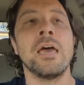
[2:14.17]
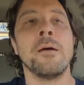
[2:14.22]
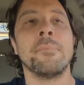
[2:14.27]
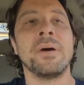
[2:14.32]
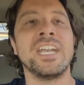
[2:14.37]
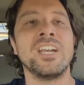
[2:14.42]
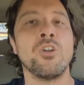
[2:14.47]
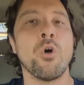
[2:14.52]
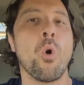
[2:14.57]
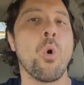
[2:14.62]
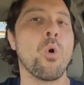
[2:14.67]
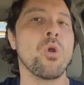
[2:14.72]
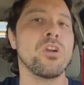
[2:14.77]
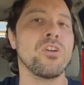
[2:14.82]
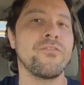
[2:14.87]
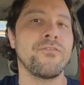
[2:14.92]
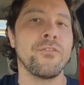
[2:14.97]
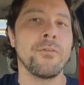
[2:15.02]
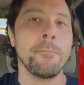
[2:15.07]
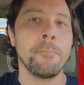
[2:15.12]
But in
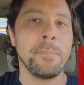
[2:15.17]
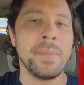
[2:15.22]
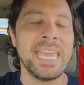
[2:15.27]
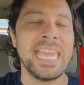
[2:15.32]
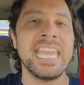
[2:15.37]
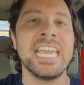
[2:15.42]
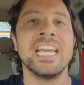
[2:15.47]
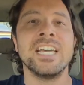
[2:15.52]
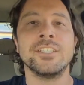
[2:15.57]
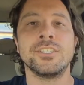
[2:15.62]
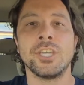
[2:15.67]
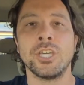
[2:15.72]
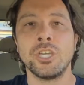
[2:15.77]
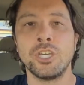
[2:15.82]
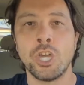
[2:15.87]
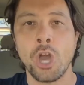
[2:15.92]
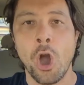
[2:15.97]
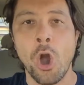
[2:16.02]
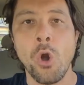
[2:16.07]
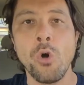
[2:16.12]
order for me to
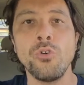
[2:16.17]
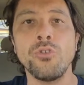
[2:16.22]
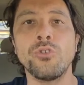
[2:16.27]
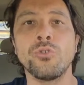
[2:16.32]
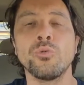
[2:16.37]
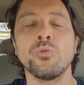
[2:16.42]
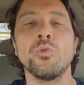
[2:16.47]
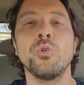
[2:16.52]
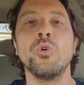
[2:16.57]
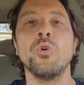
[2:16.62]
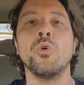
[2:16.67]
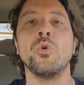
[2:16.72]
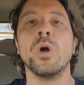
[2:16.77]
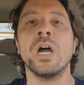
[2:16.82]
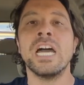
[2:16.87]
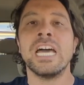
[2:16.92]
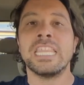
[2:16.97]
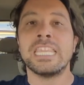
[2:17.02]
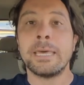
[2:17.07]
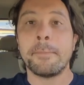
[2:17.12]
go through
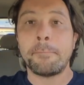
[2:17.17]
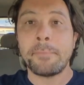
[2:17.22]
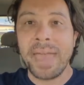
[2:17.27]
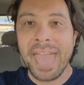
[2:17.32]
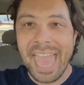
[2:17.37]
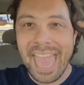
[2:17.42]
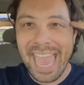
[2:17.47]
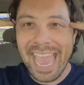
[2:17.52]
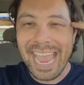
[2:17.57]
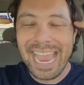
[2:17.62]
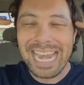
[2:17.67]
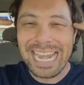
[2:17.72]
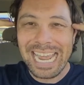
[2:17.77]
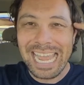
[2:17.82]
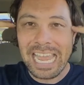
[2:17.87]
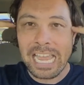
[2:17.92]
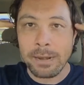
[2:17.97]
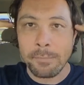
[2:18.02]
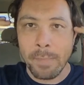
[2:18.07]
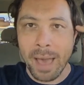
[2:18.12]
the pain
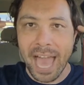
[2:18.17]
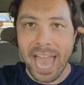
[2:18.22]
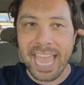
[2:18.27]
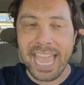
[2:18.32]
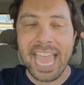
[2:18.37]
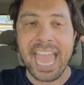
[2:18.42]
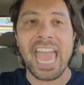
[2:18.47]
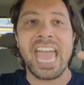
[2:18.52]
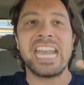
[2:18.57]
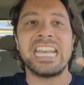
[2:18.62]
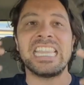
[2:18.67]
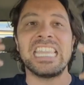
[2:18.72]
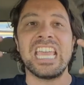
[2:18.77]
in my head,